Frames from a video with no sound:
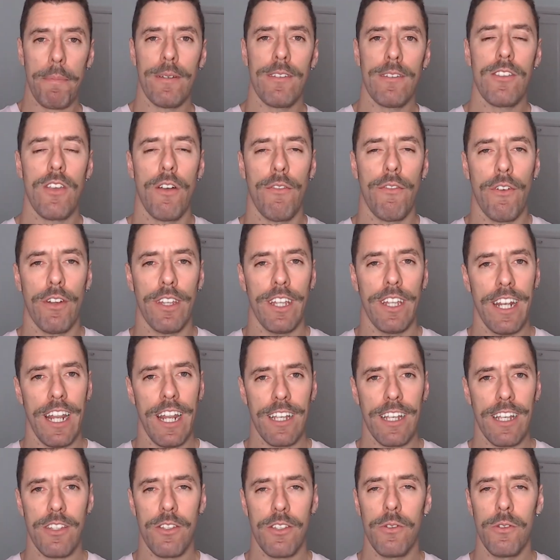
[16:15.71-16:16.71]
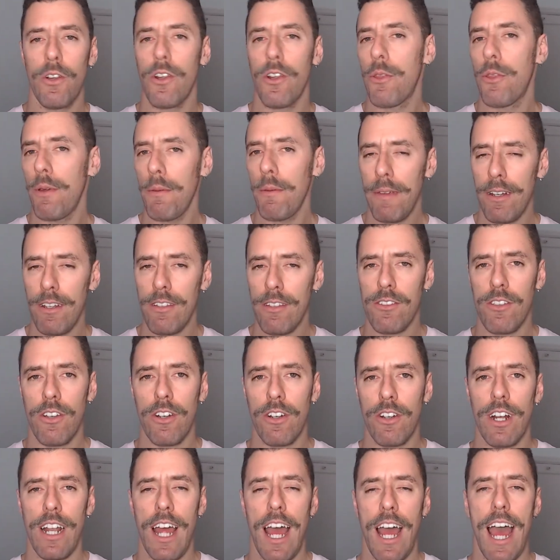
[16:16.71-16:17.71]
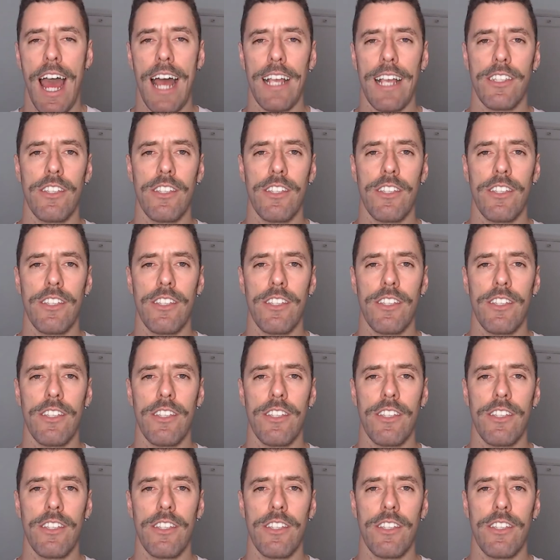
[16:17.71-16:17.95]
So for the next 2 or 3 minutes, you're gonna ask